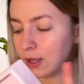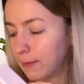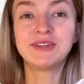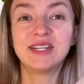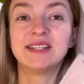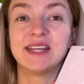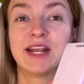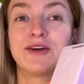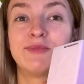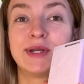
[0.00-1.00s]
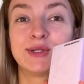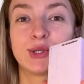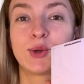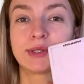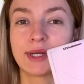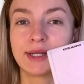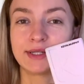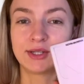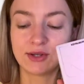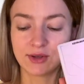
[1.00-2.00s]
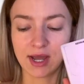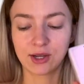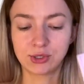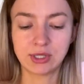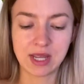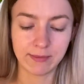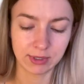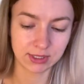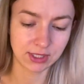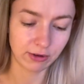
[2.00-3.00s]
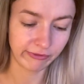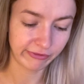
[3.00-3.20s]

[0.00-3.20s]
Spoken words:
Since then I've been so excited to actually get myself